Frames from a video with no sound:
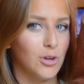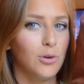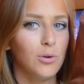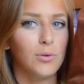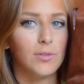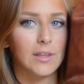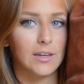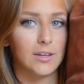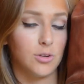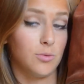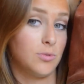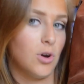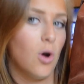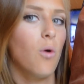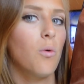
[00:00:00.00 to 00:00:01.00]
new, then you
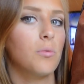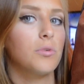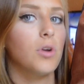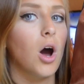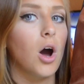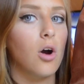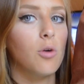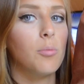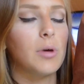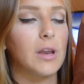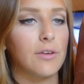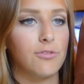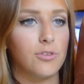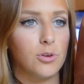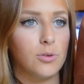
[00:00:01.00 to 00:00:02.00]
don't know. But
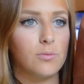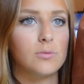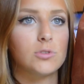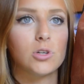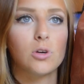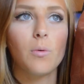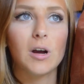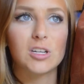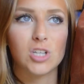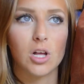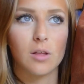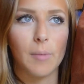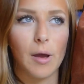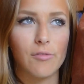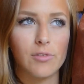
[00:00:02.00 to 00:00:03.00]
if you do watch all
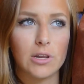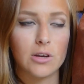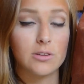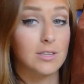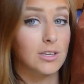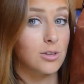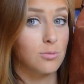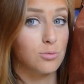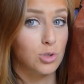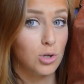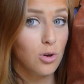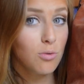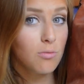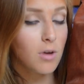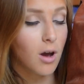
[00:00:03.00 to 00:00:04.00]
of my videos, then you do
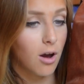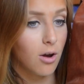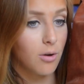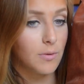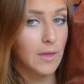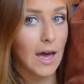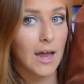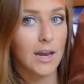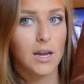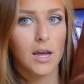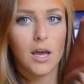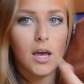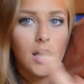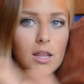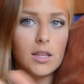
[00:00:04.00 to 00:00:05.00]
know that
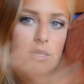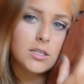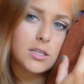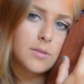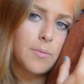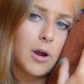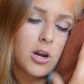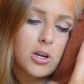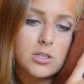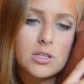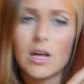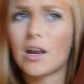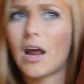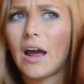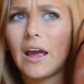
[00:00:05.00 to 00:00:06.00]
this is a purse
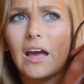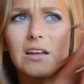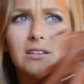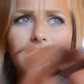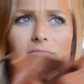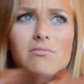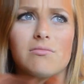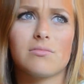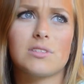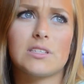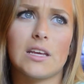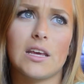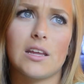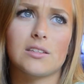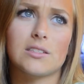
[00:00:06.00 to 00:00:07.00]
that I got
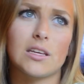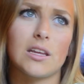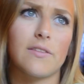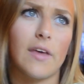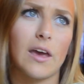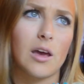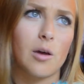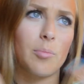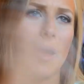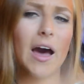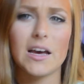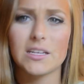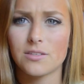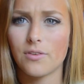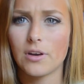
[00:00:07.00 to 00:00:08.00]
sent in like a
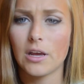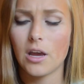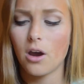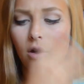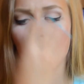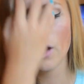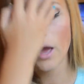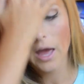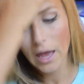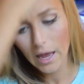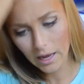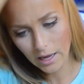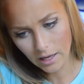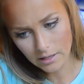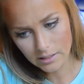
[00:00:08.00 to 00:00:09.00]
past video.
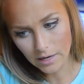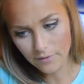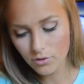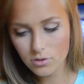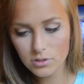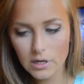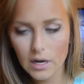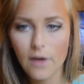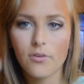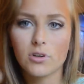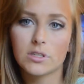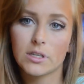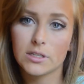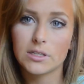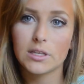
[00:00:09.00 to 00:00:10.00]
And I've used it ever
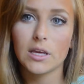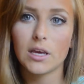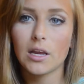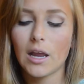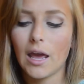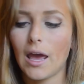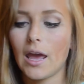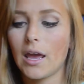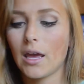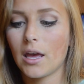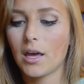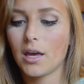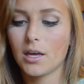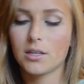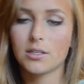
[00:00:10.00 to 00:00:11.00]
since then.
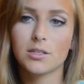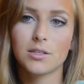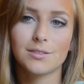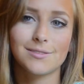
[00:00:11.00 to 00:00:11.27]
And